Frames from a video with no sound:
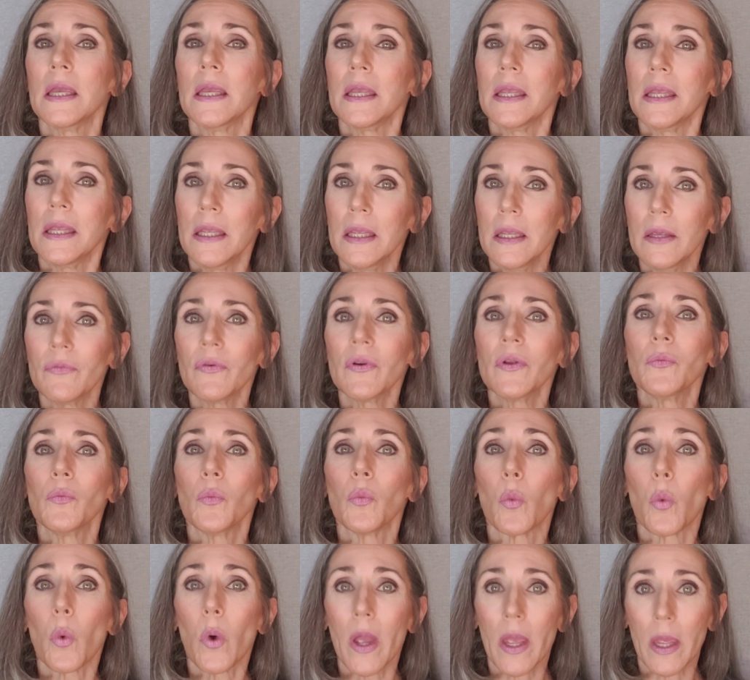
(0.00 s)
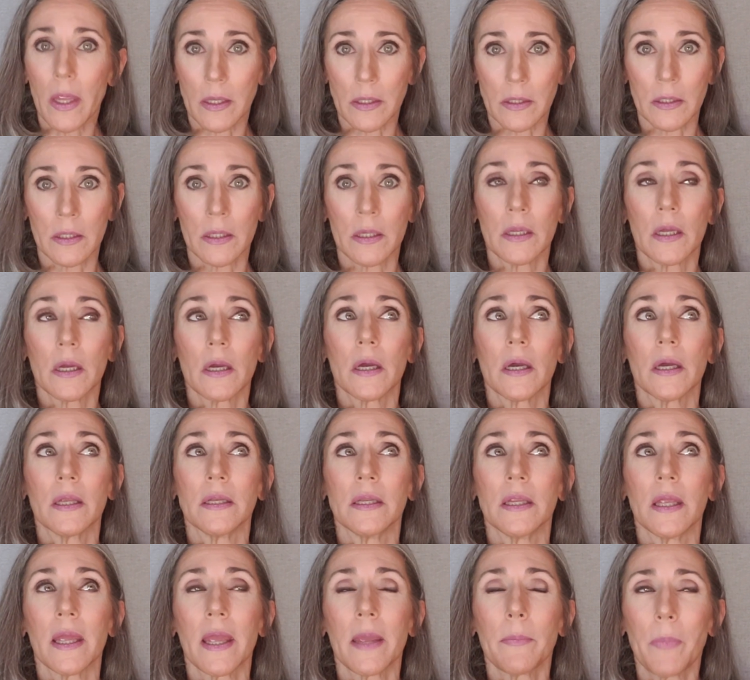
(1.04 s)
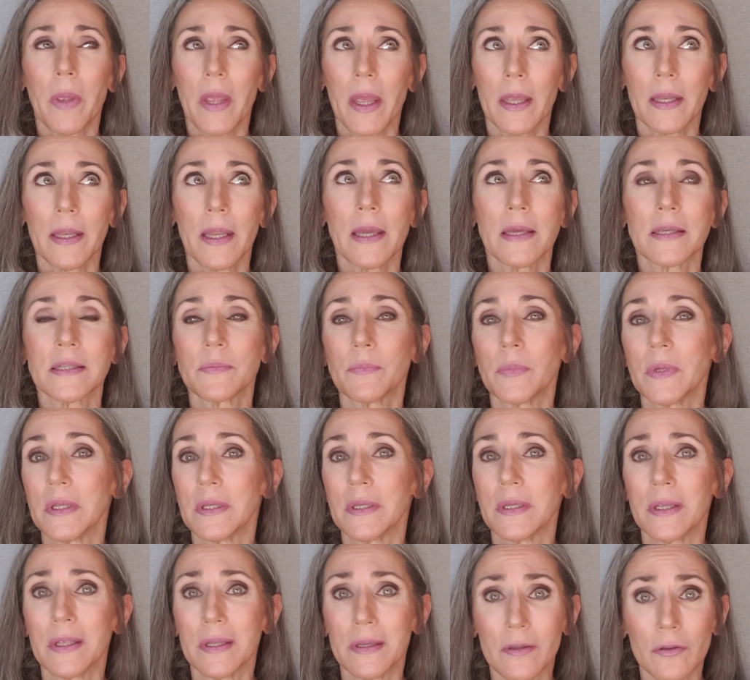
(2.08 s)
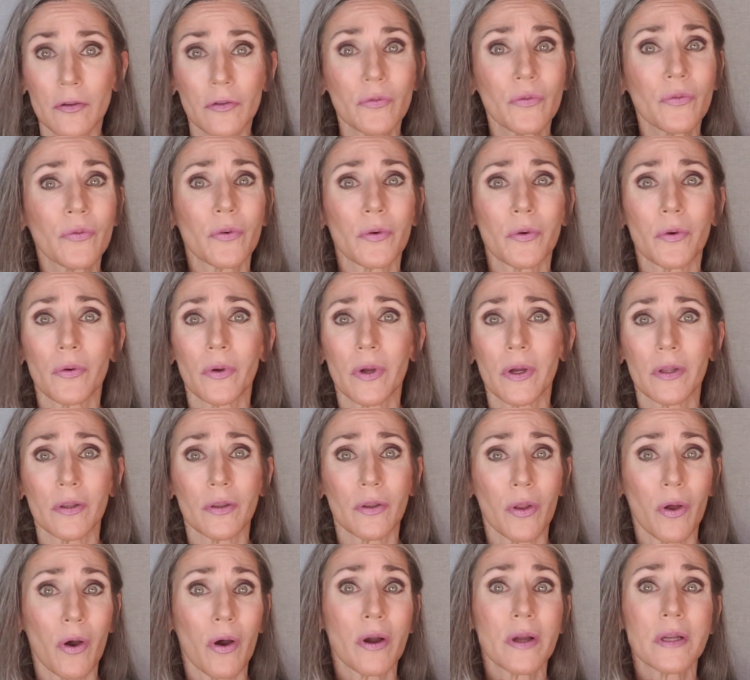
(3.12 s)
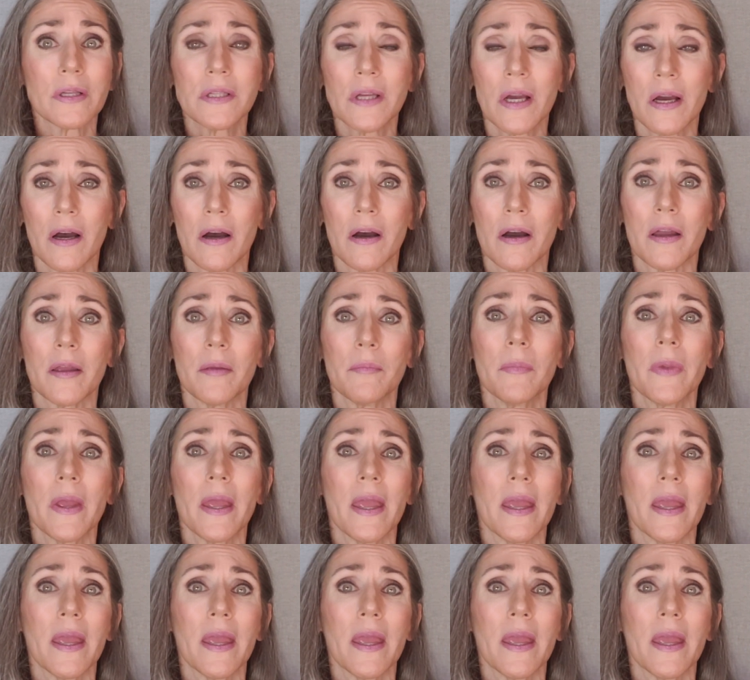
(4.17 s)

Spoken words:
Even when a pet has been ill for a long time